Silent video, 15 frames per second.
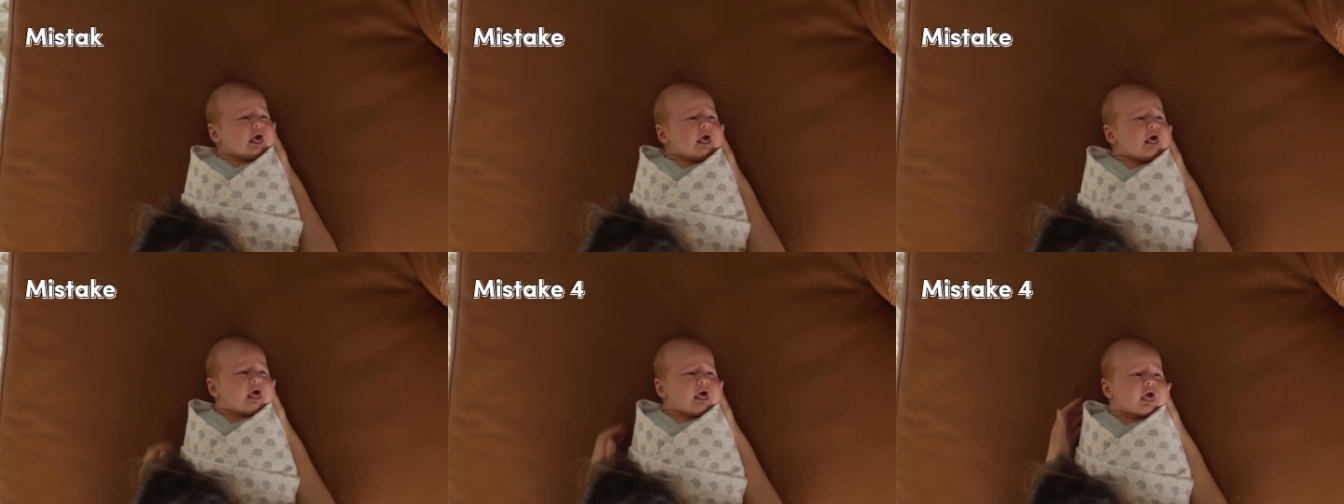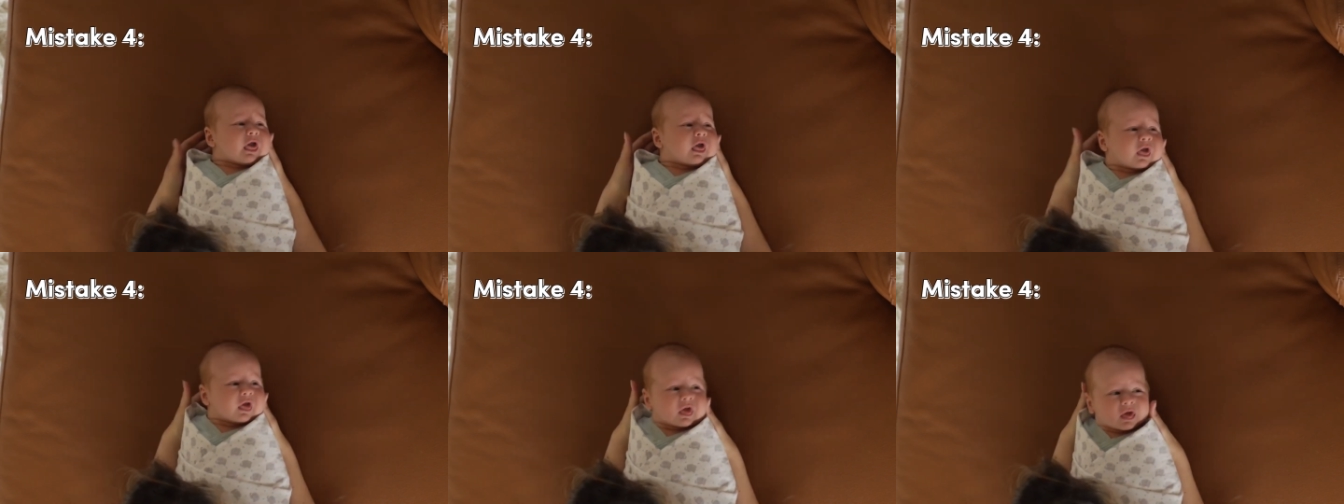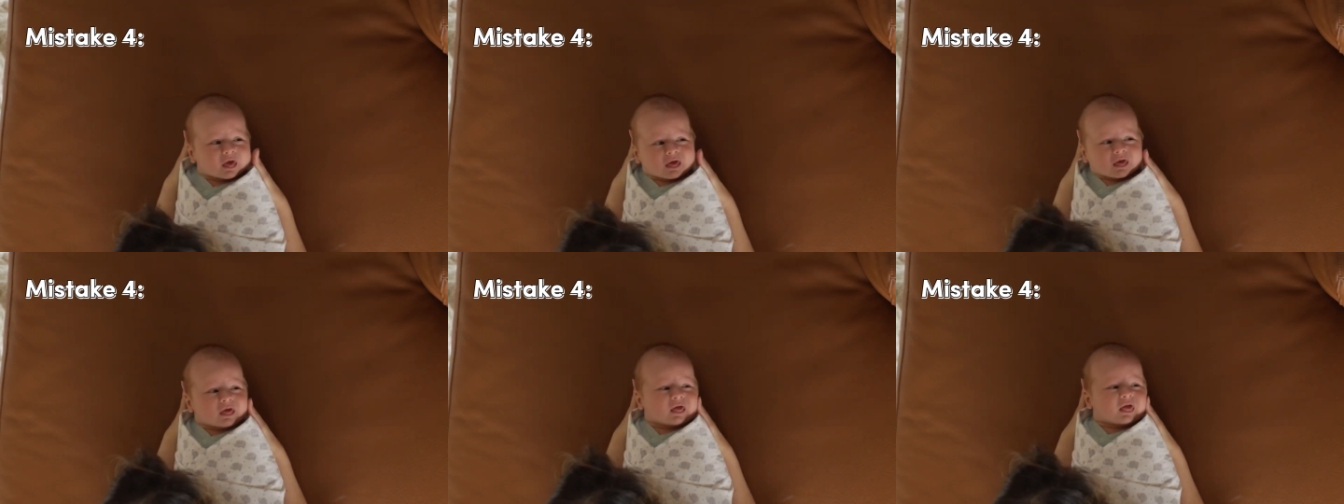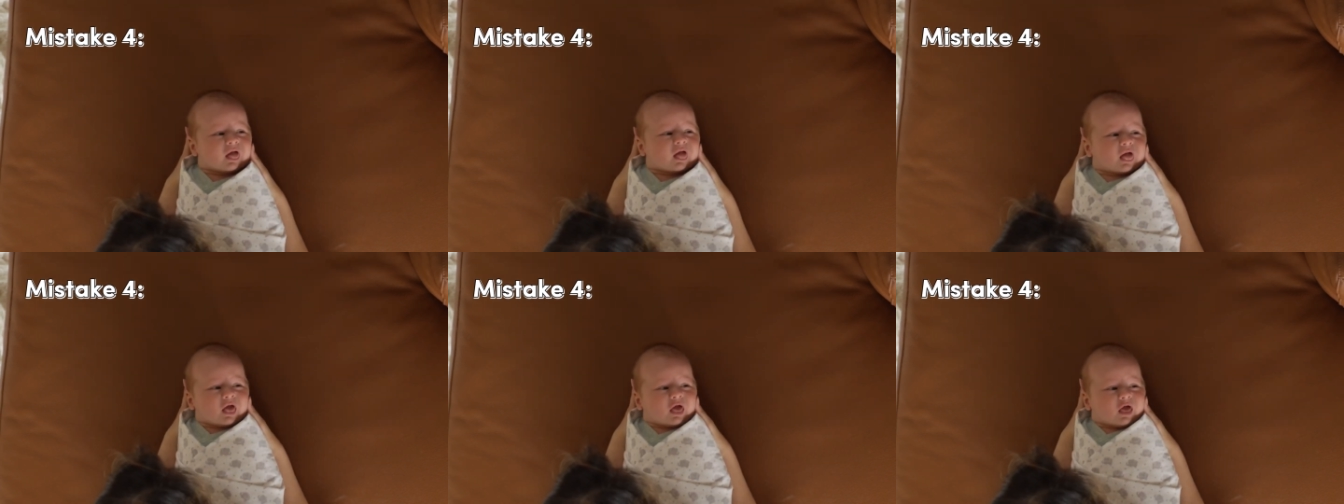is to wait until their baby is
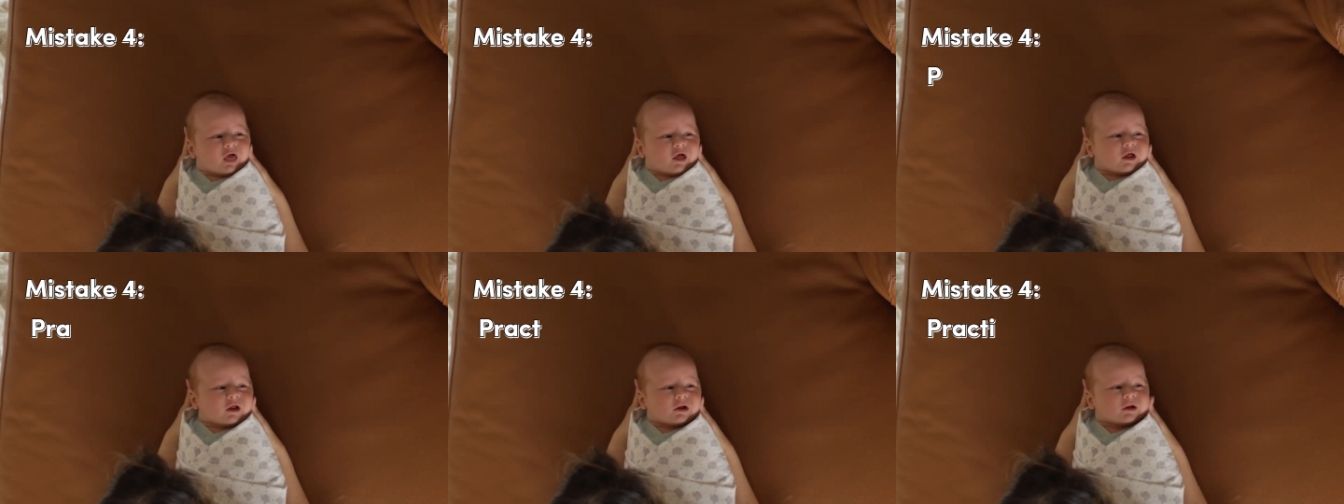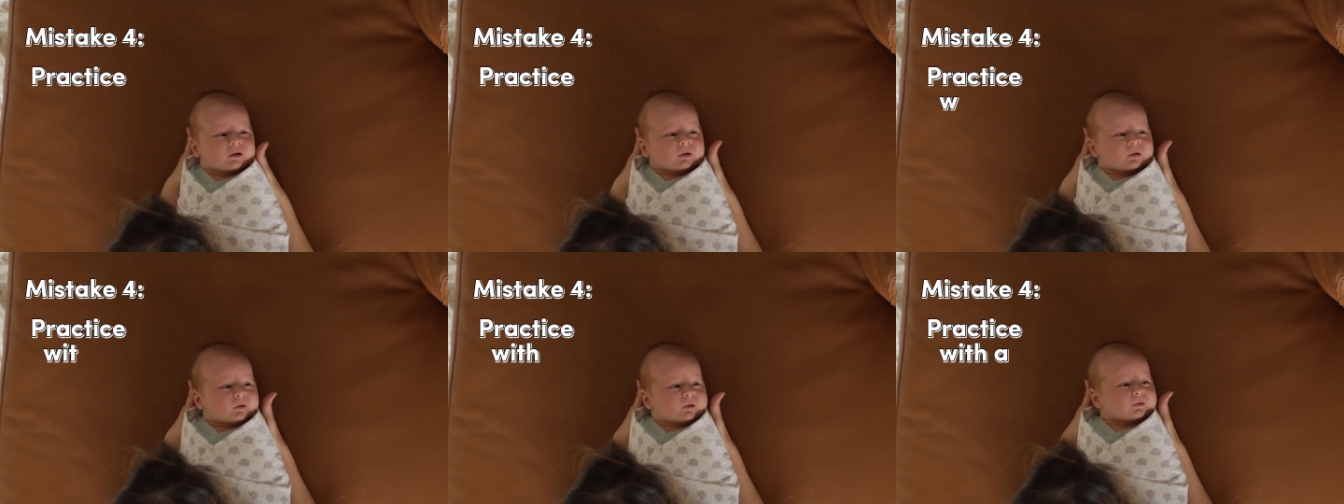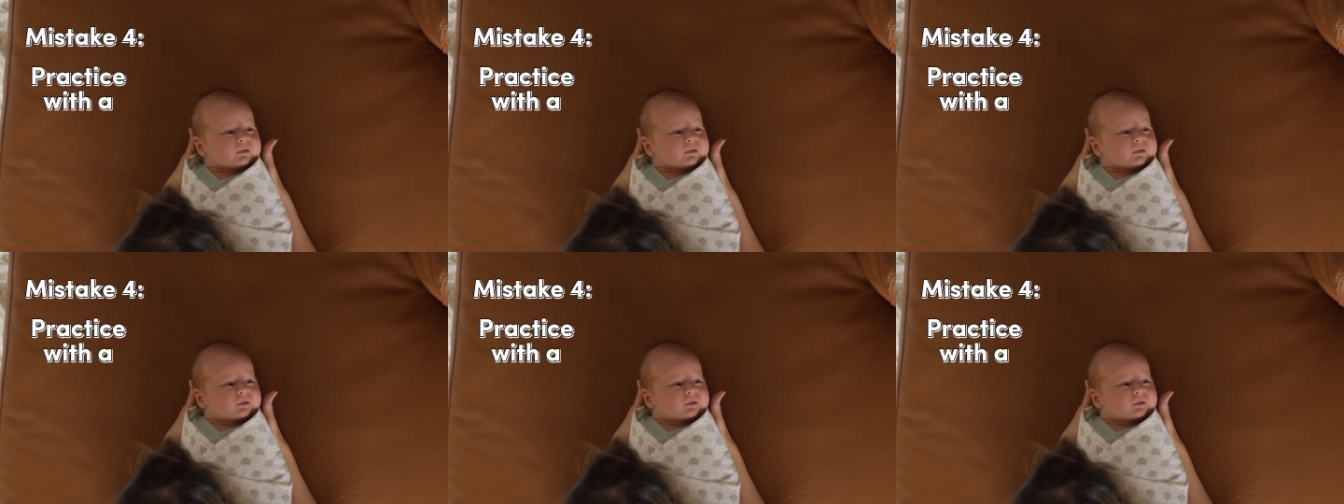crying to swaddle